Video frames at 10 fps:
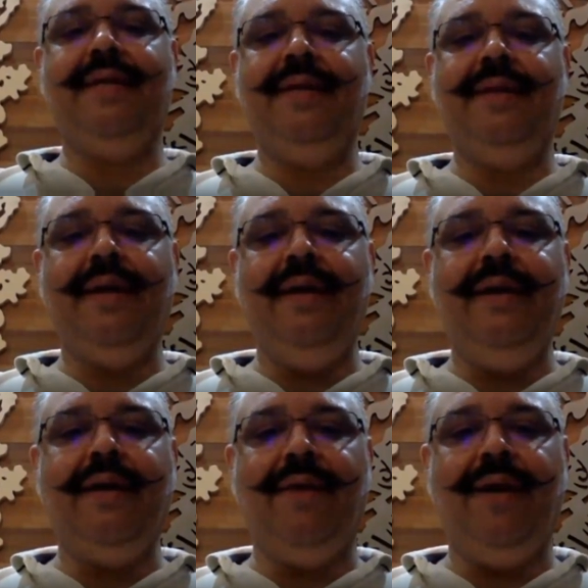in the
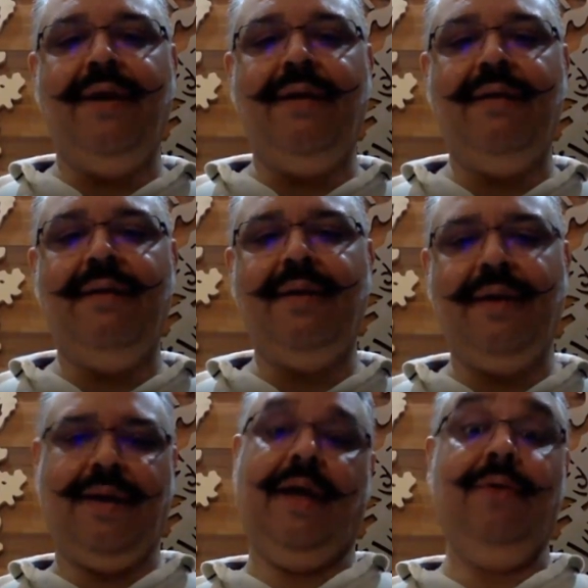underworld.
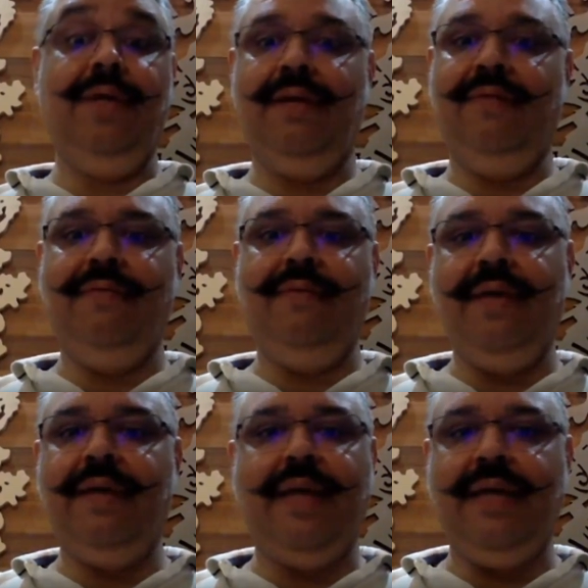Okay. Rahu is an
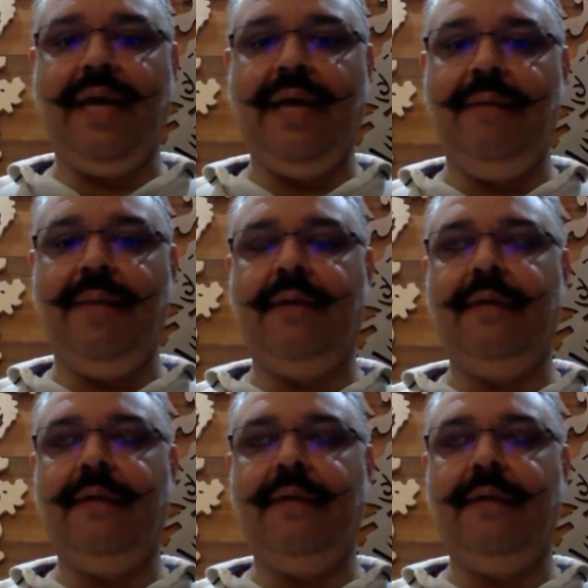element.